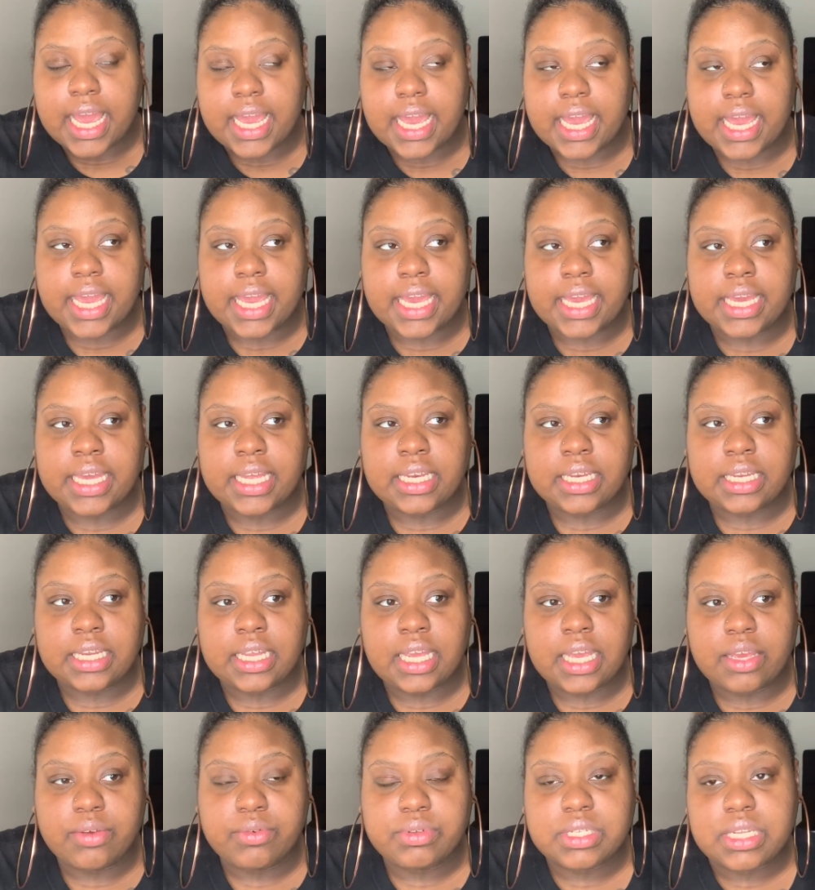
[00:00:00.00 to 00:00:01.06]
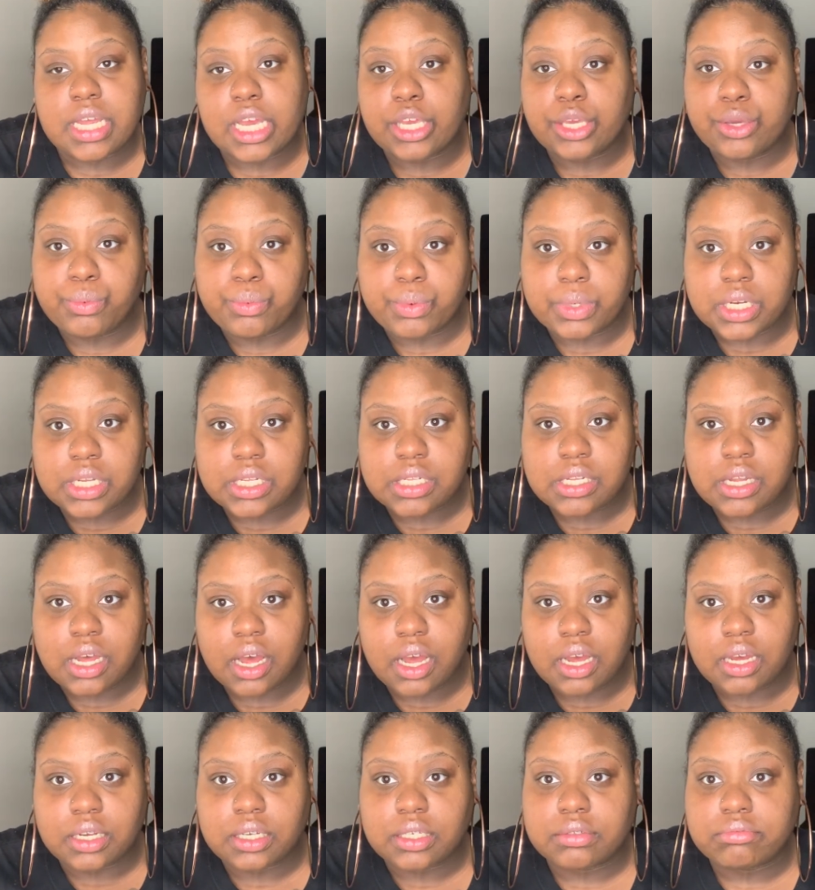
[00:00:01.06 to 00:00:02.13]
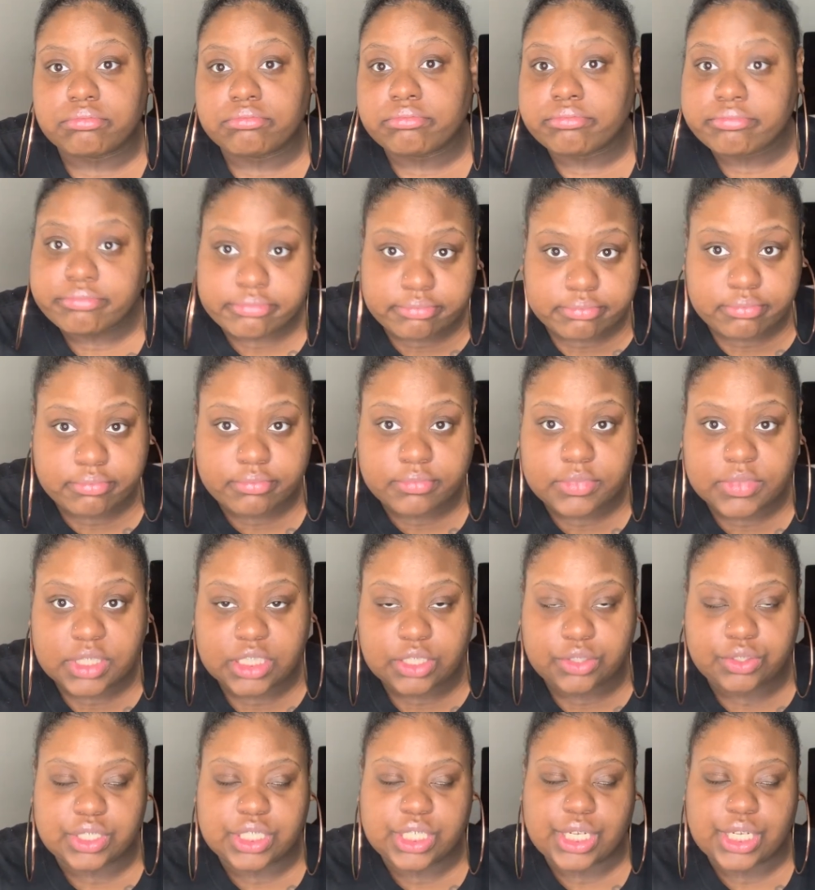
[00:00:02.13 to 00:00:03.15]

and he was like you want to talk so she